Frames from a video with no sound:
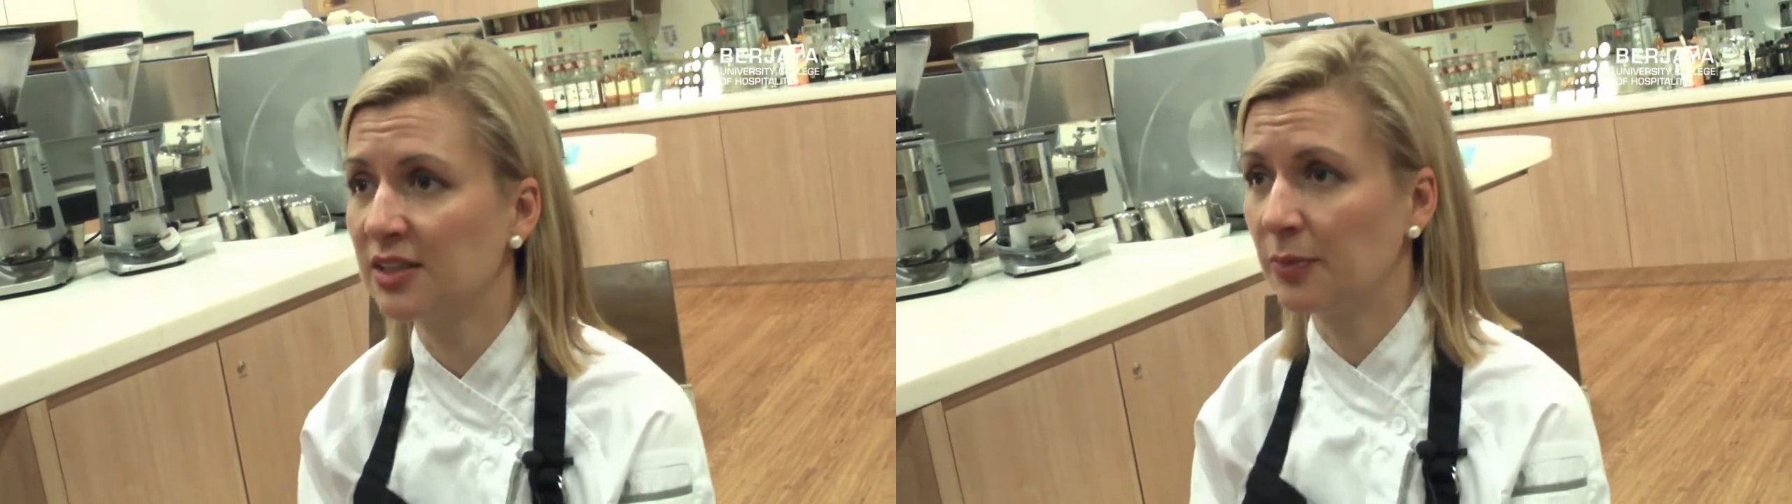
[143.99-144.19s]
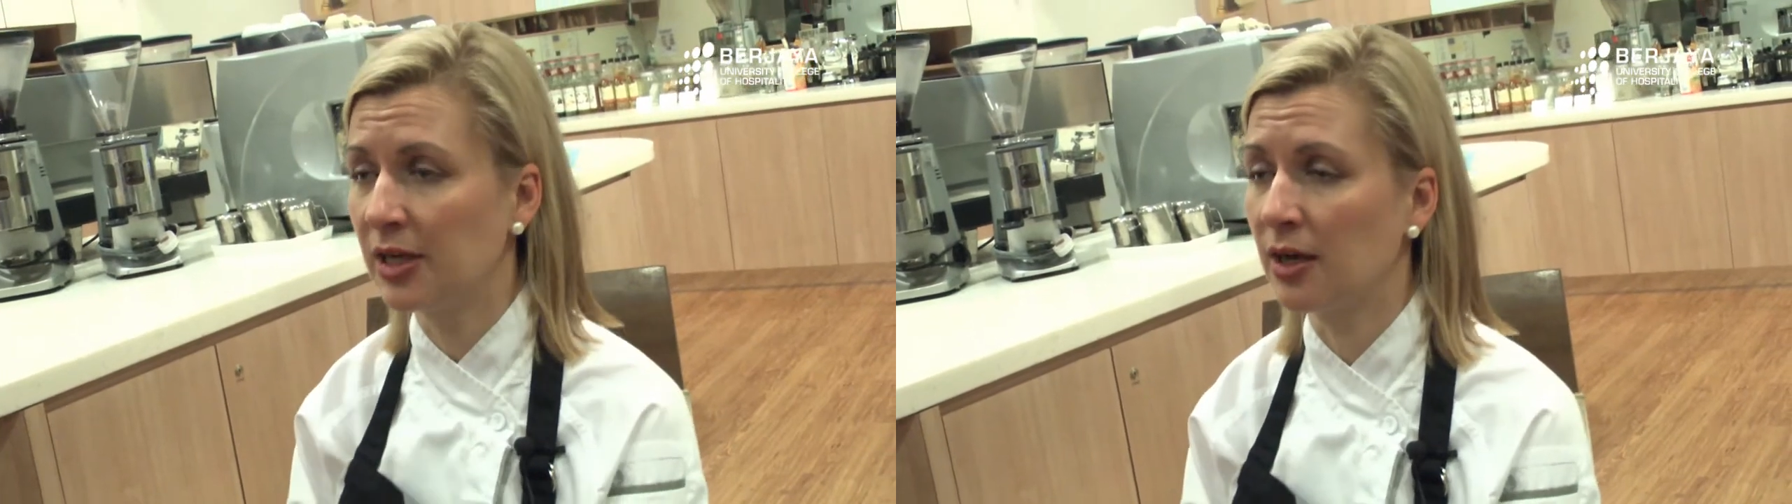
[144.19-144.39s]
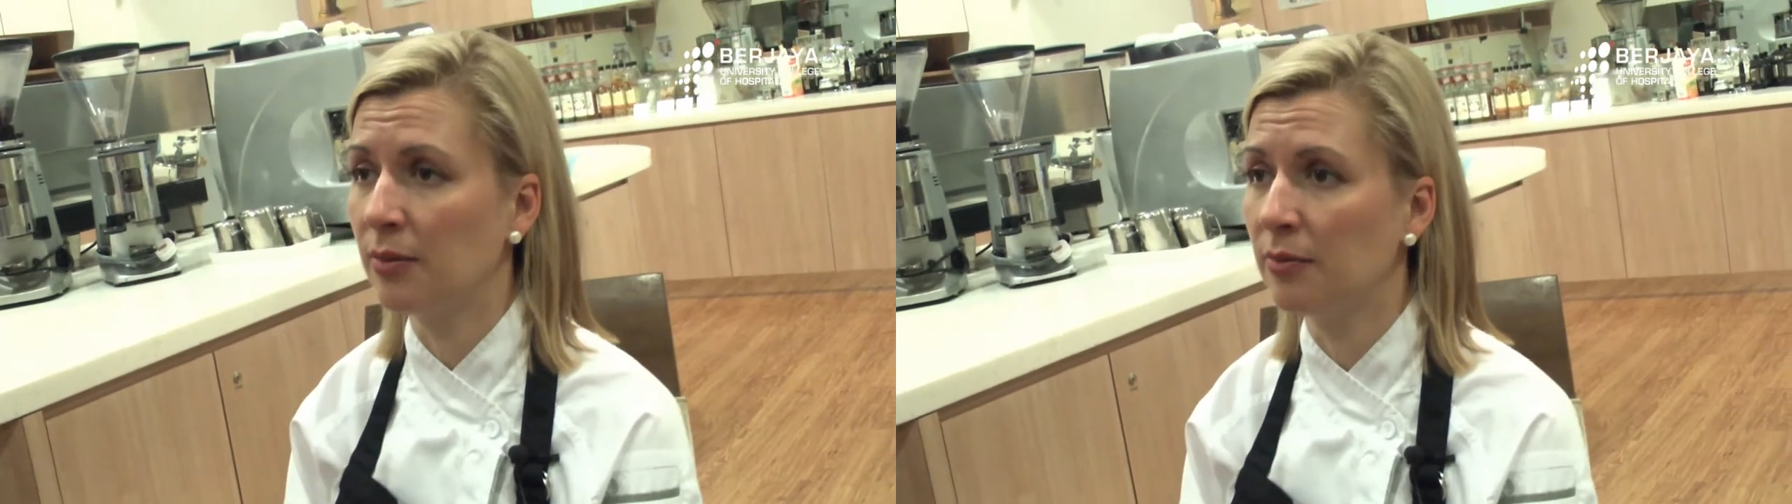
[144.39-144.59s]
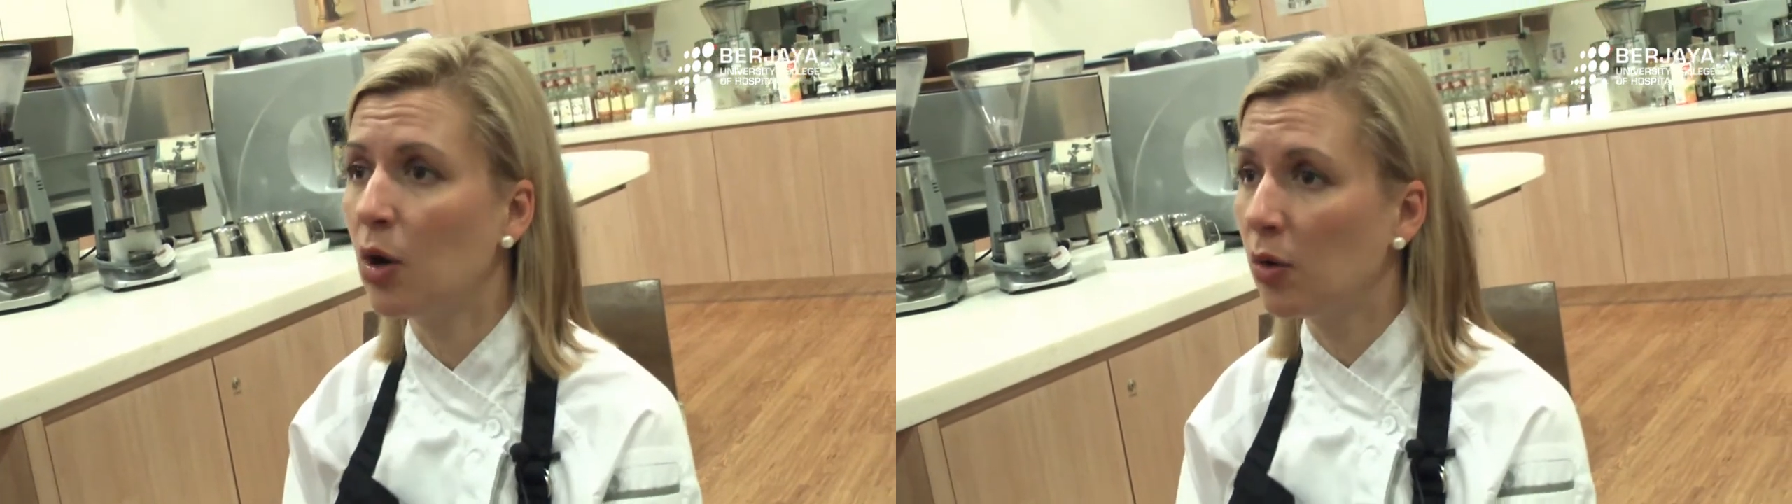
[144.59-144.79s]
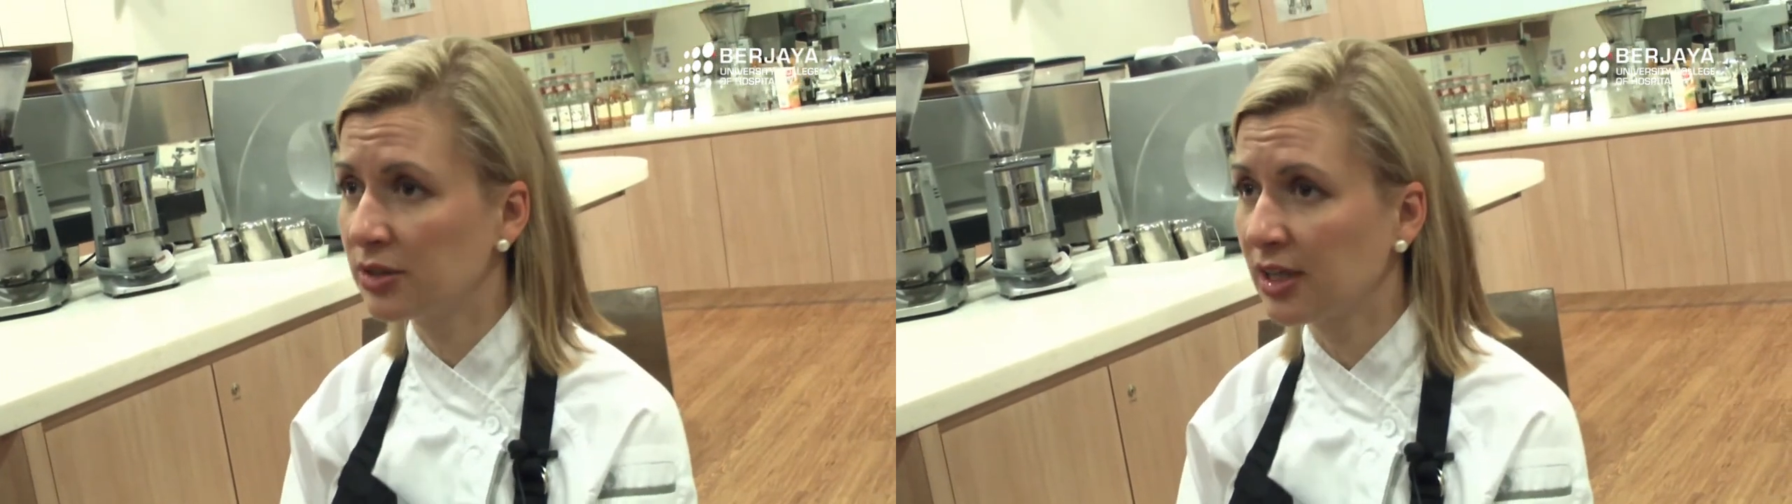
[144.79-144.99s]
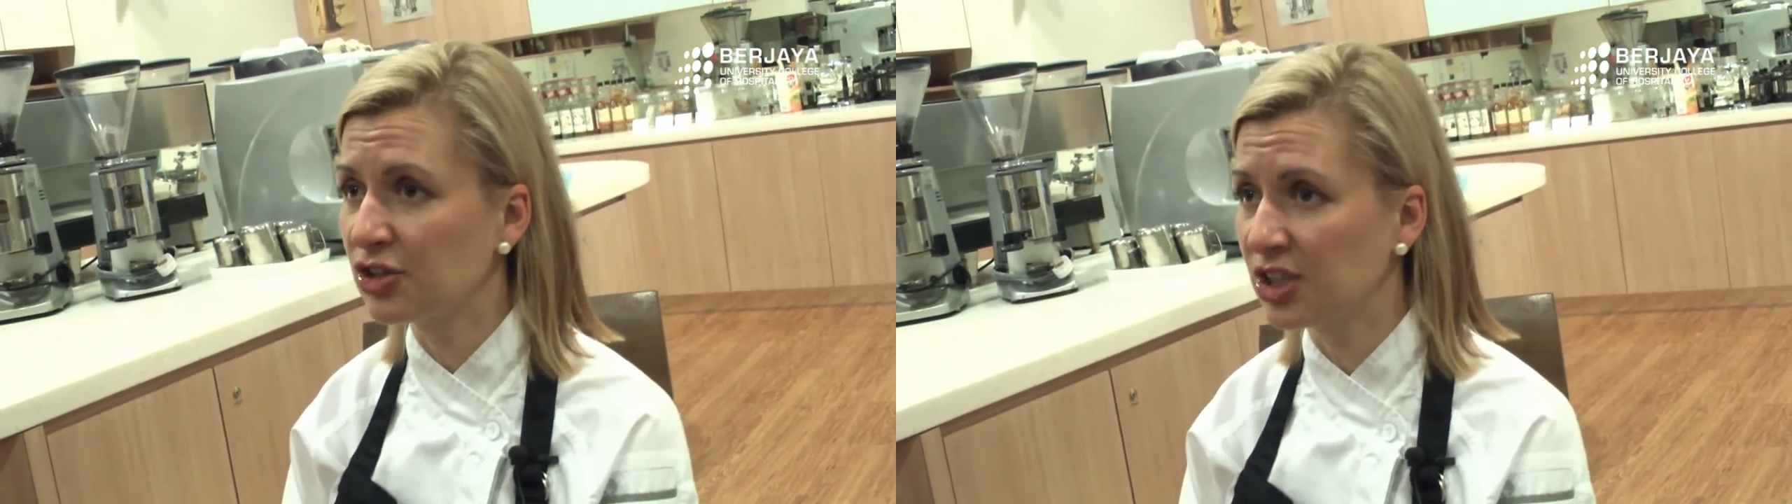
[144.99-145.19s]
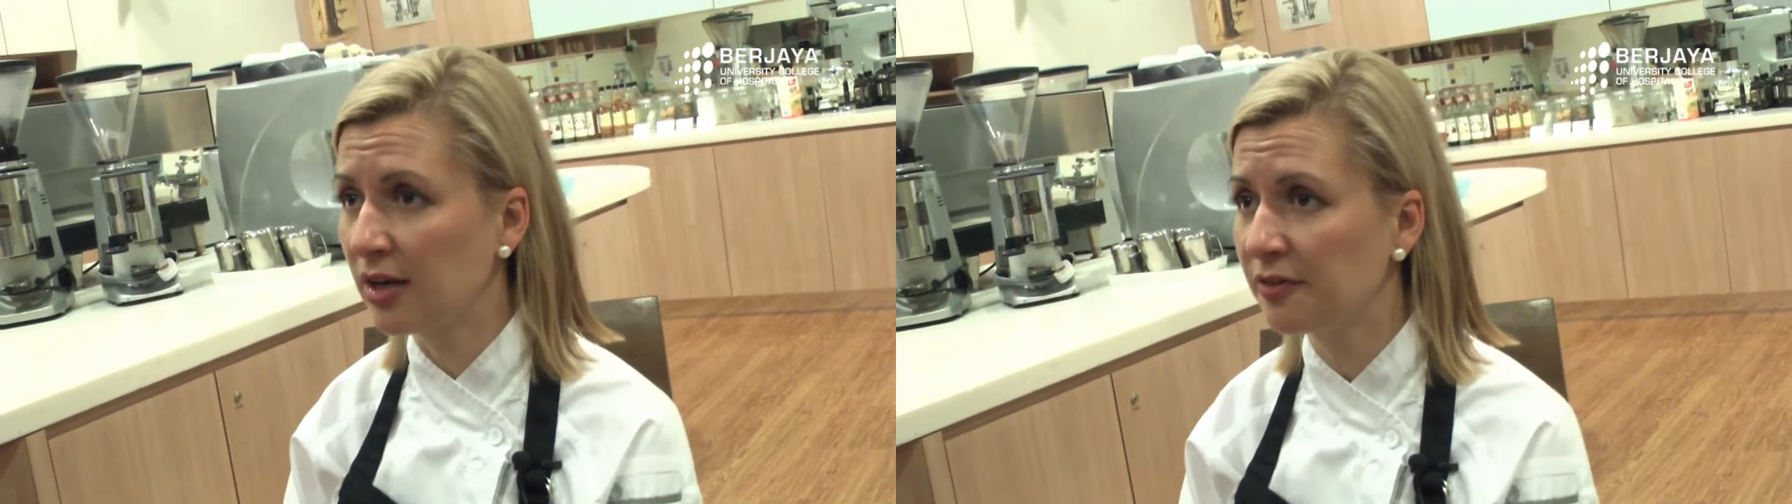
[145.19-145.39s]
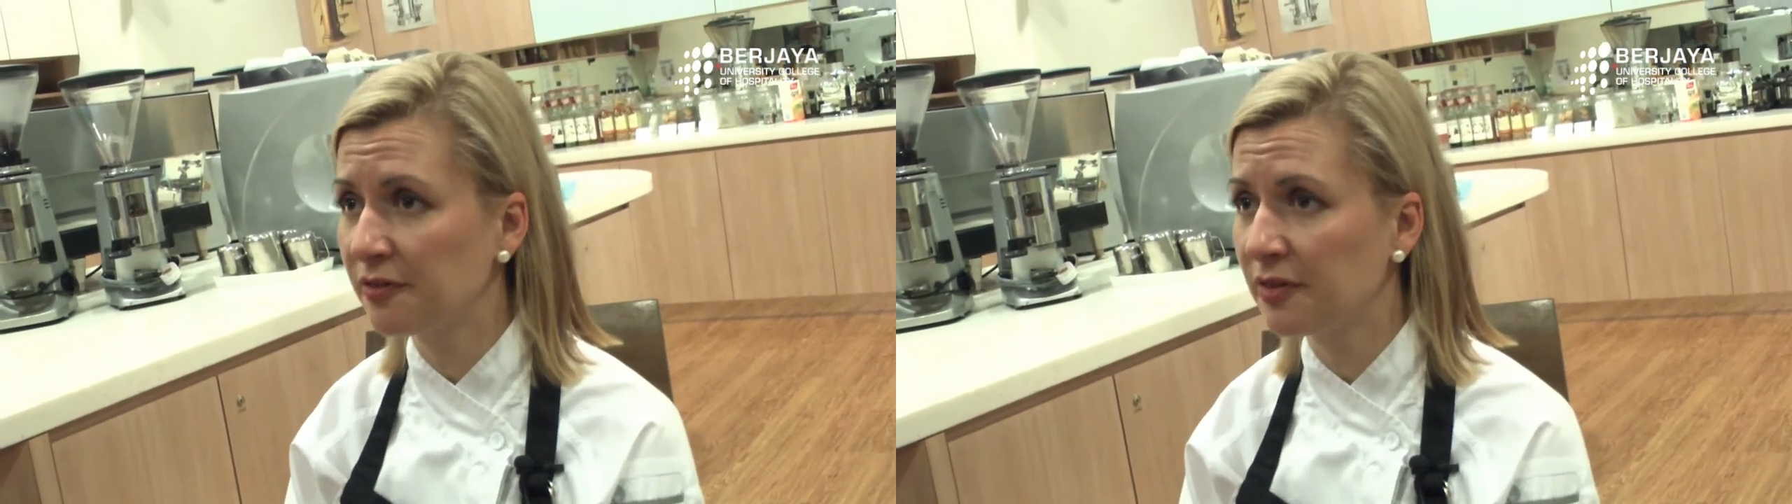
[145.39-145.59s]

to become a hotel chef,